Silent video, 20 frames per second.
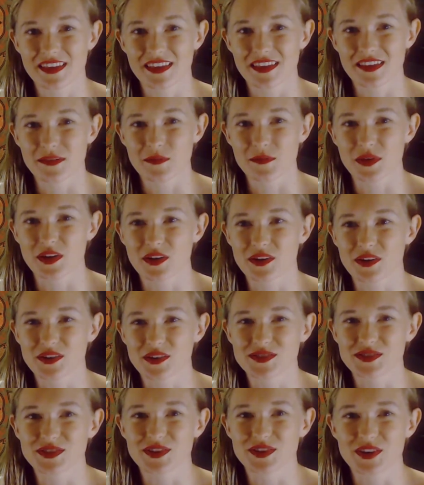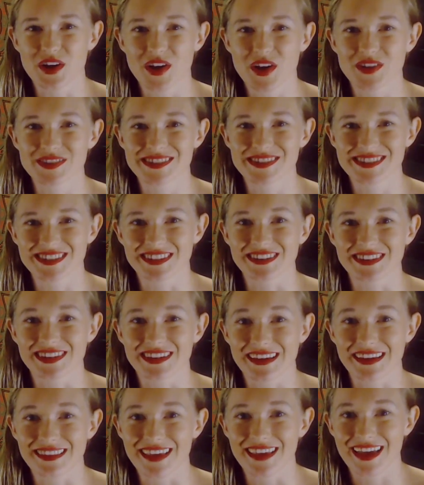Because you're
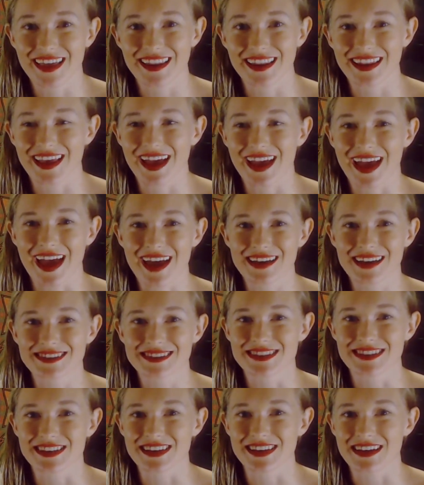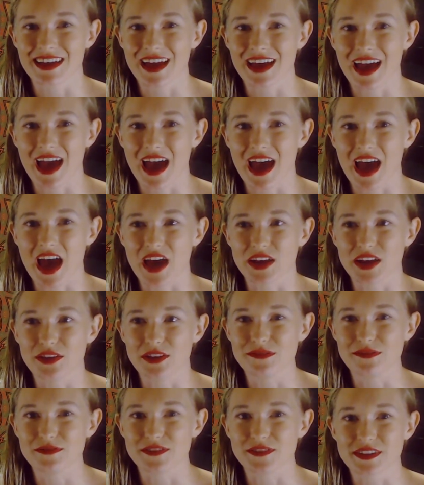constantly then acting out
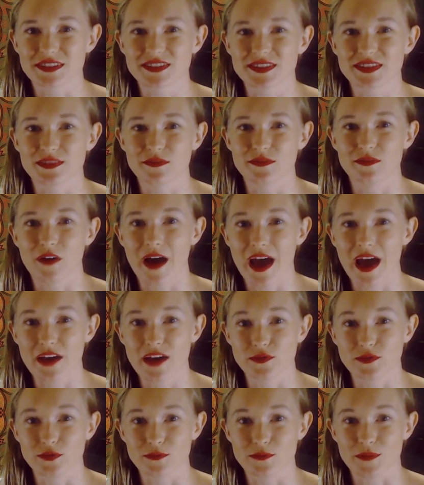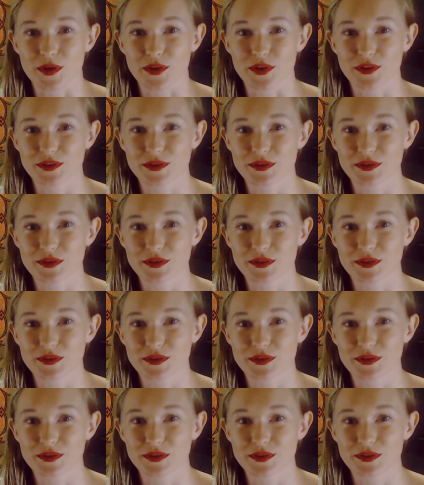of this survival mode.